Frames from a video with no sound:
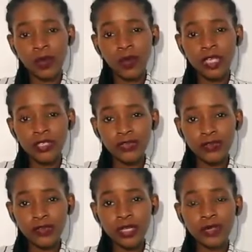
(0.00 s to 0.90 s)
Once you
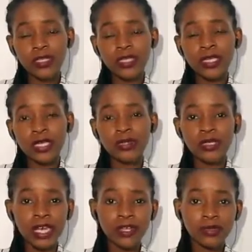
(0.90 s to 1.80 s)
feel guilty,
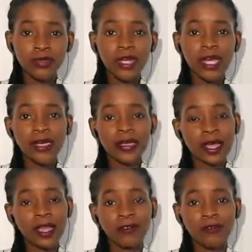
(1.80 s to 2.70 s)
you turn to God and
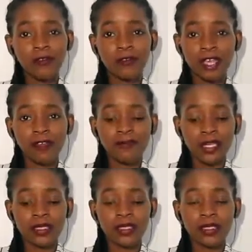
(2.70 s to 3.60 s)
ask for
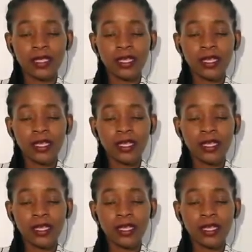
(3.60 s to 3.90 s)
forgiveness